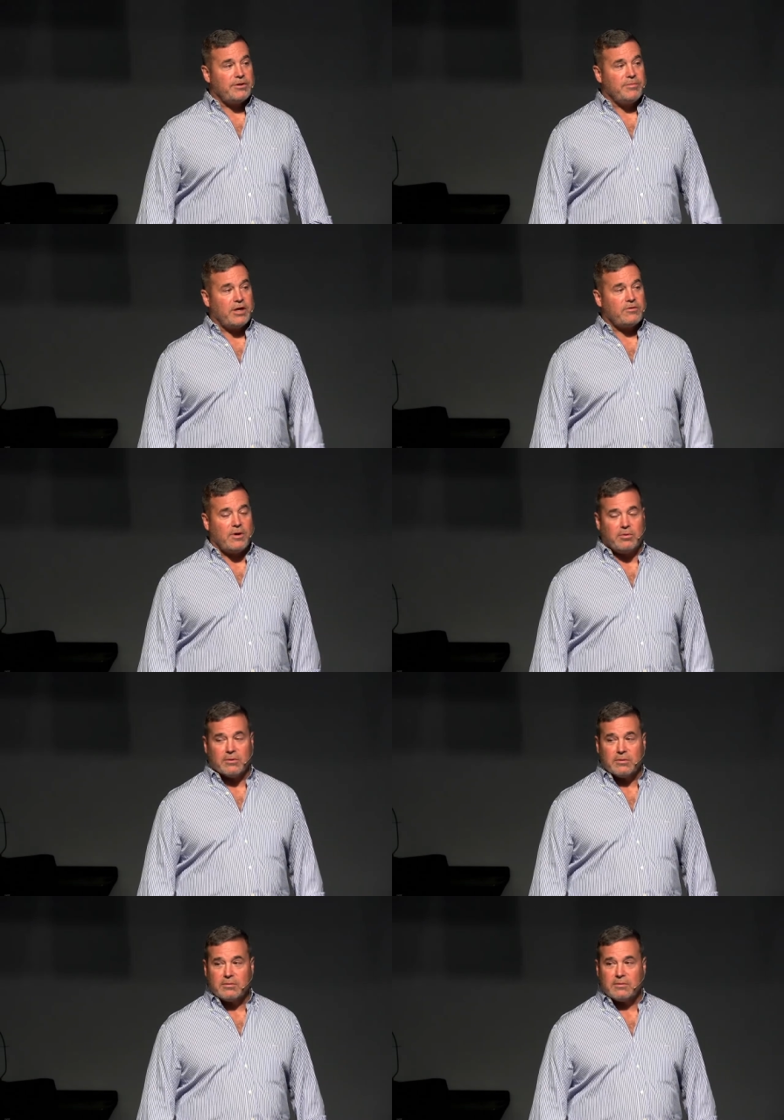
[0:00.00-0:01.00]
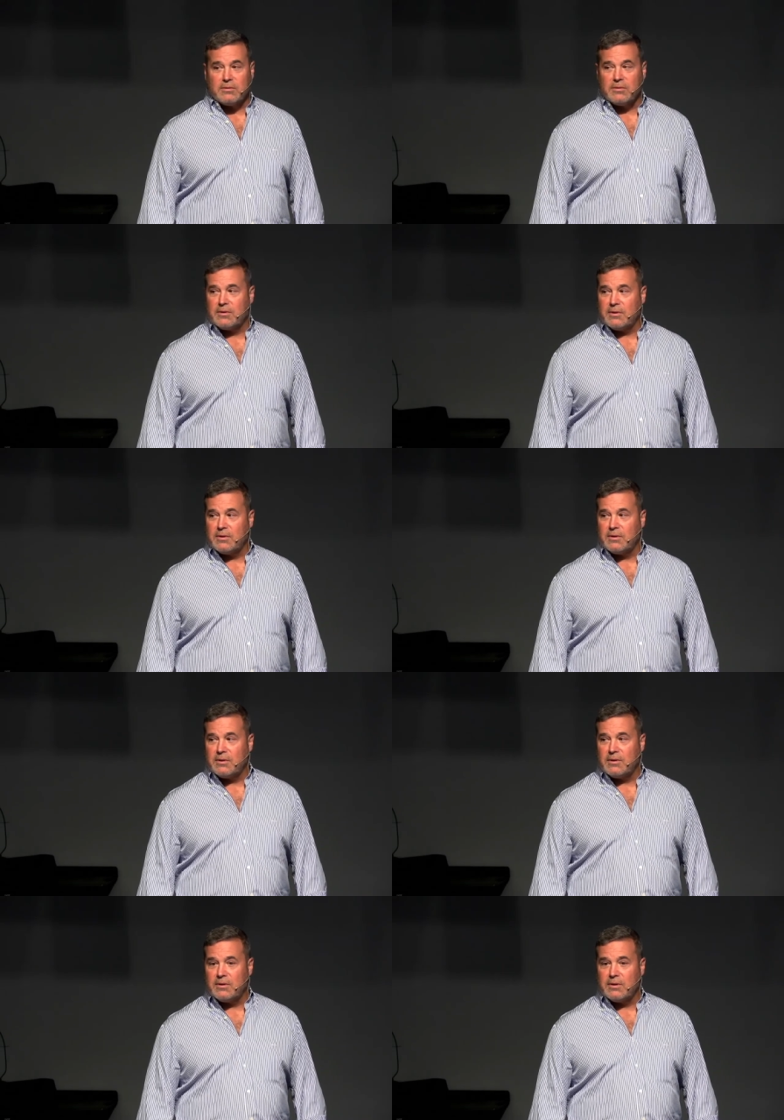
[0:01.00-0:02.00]
to make trouble.
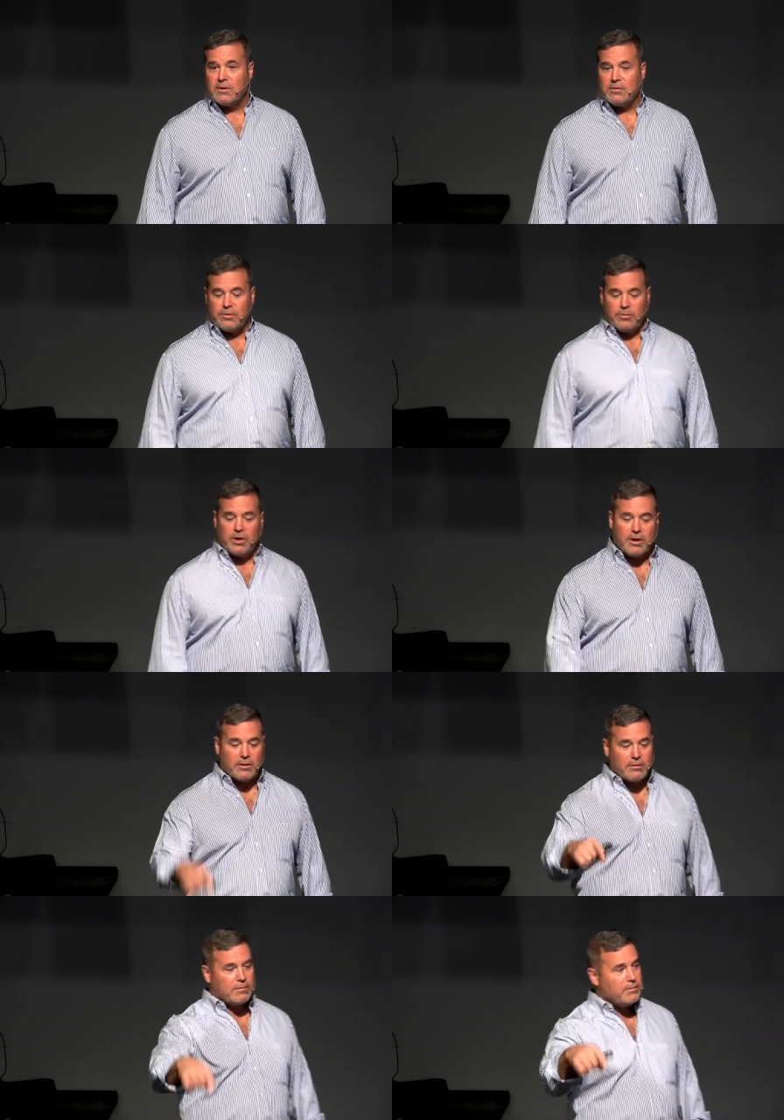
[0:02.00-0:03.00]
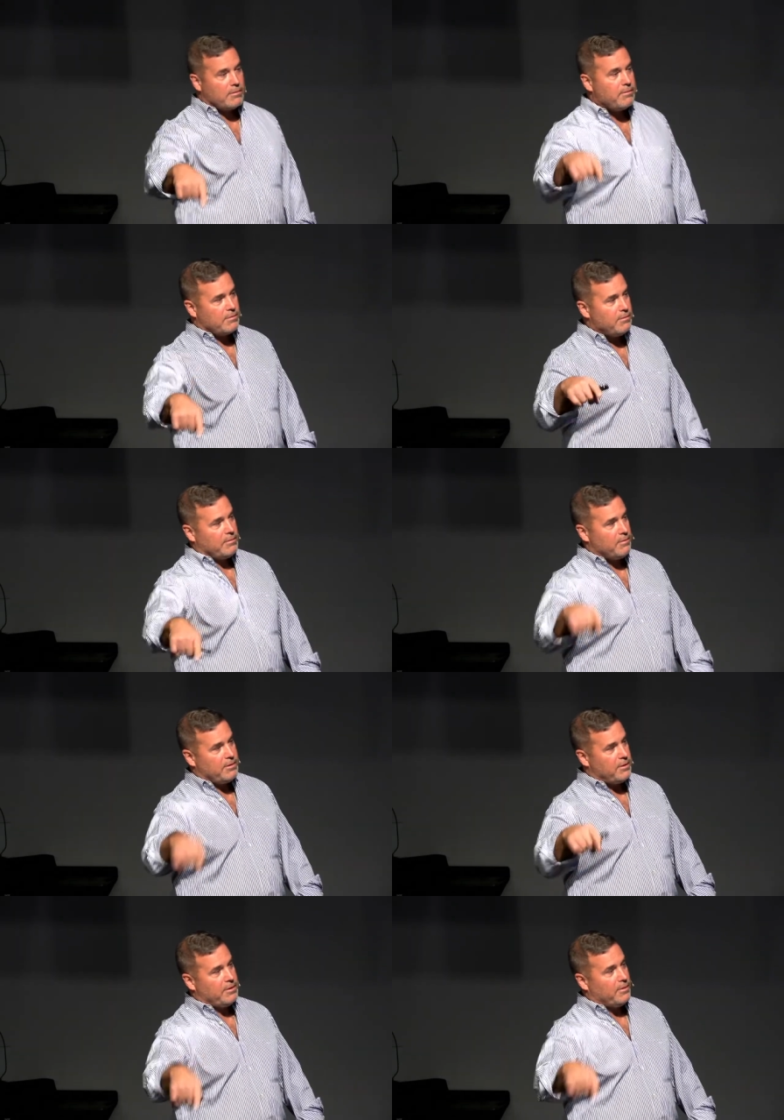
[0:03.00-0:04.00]
What do you mean?
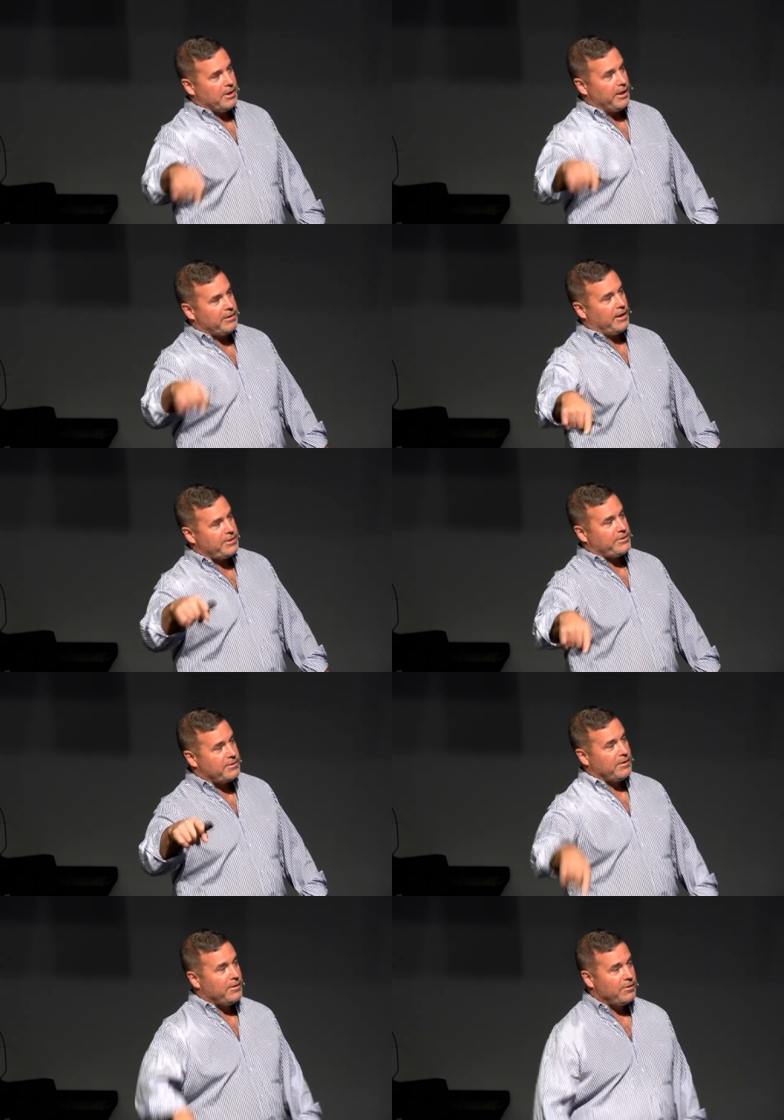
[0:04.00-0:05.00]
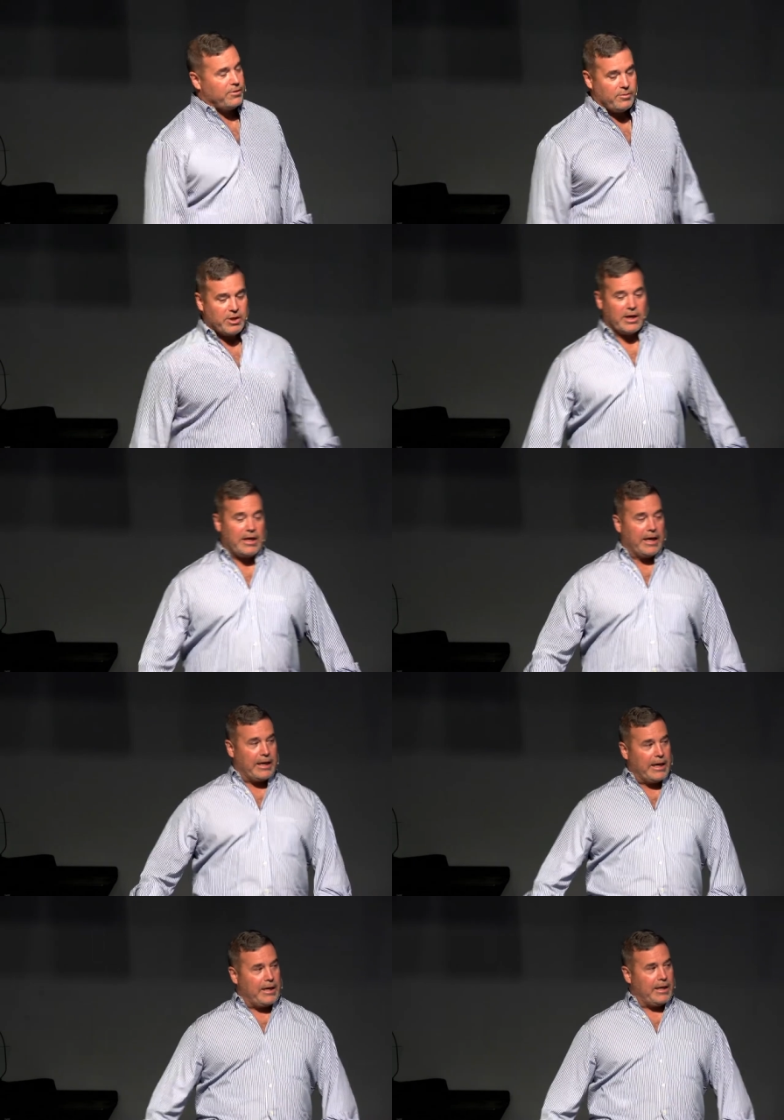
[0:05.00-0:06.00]
Like this? Or you mean I can't
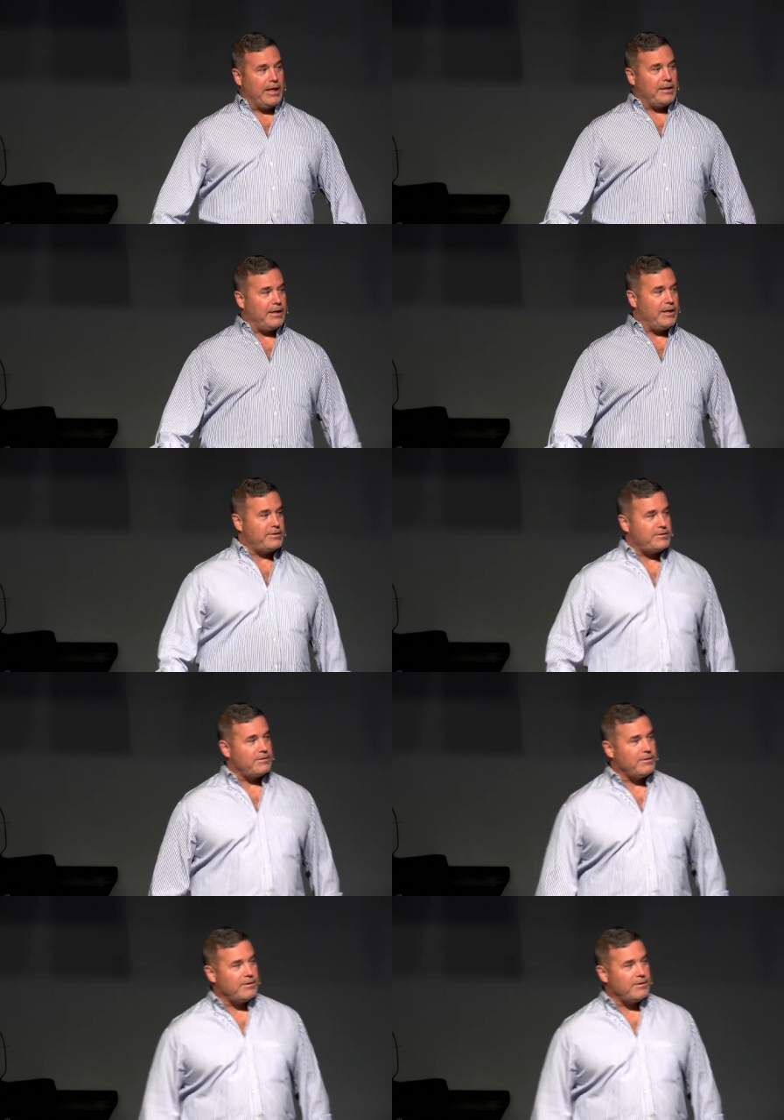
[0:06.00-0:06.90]
kick it like this?